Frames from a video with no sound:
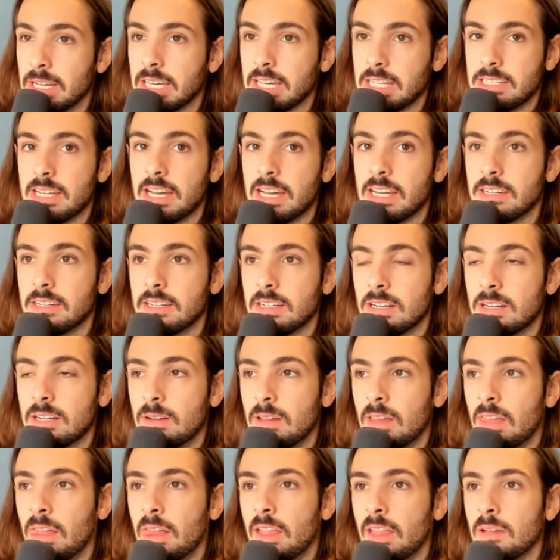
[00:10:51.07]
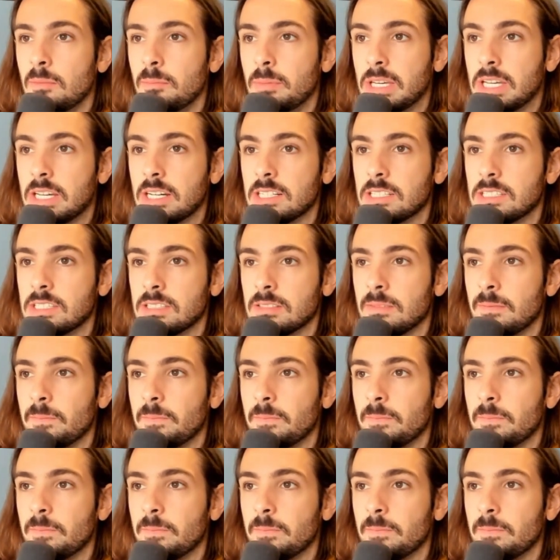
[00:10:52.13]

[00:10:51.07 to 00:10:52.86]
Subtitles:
contender because